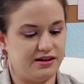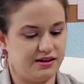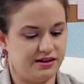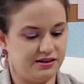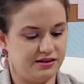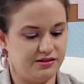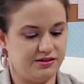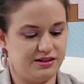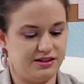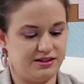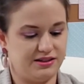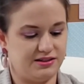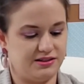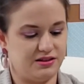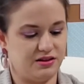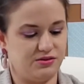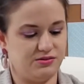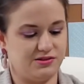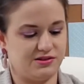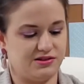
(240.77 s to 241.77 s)
Oh, and it's
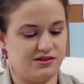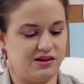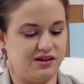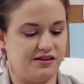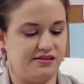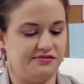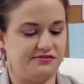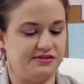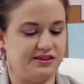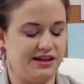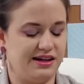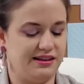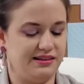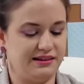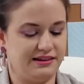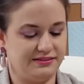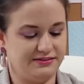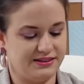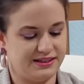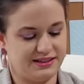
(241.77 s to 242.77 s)
so soft. I
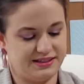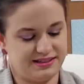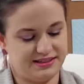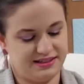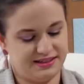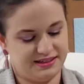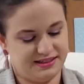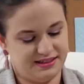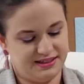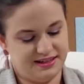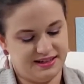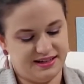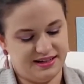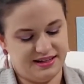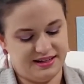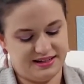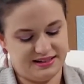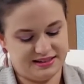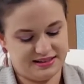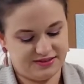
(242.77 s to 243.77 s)
love it.
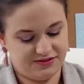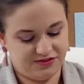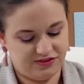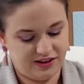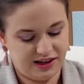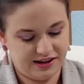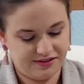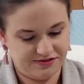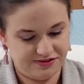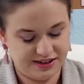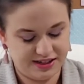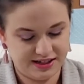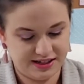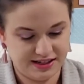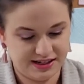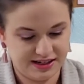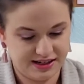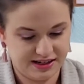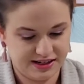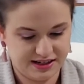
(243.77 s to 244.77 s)
And it's
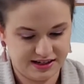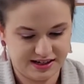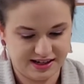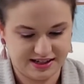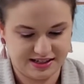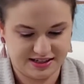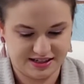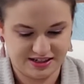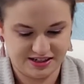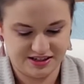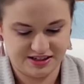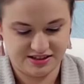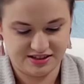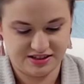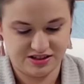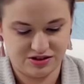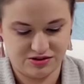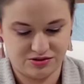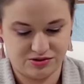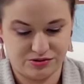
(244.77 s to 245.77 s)
fluffy. Ah, she's
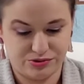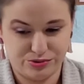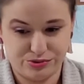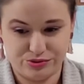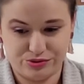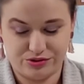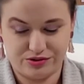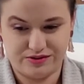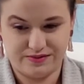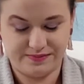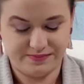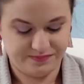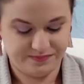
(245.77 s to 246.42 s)
so cool.